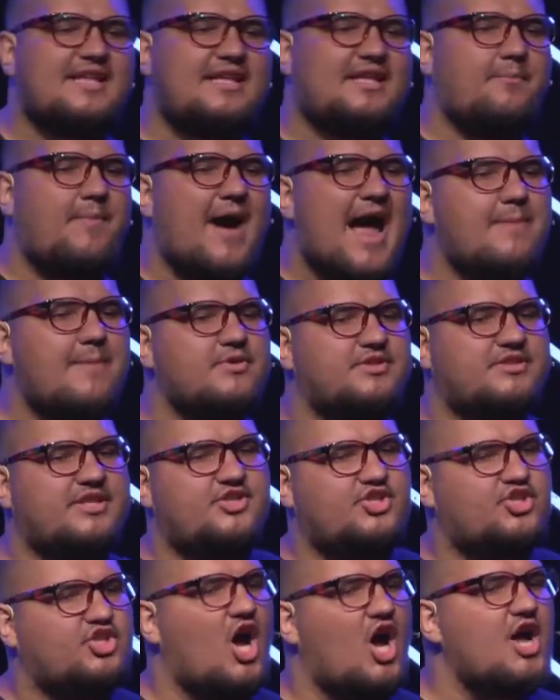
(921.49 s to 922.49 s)
that the Bible
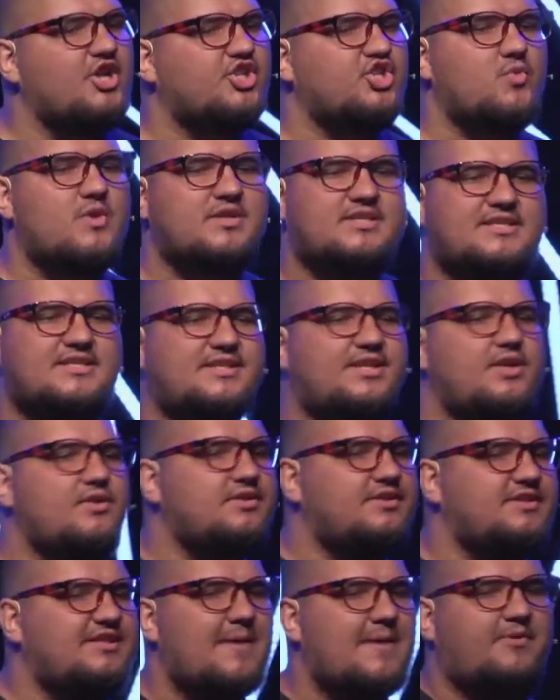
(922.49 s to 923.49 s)
says Joshua still
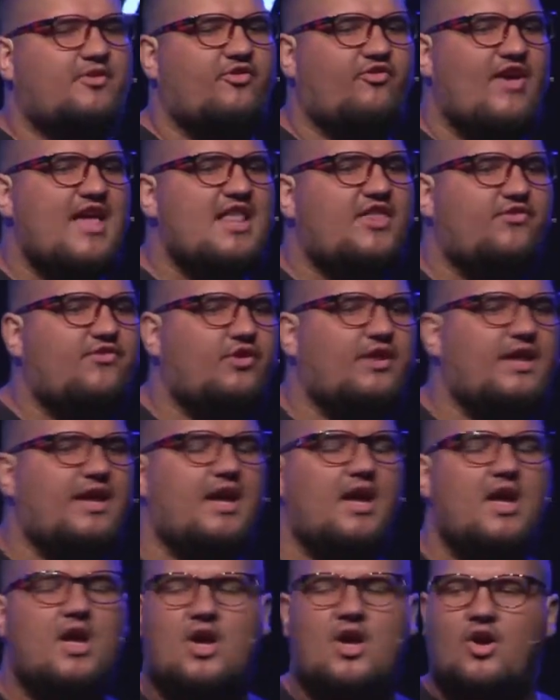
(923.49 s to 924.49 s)
stepped faithfully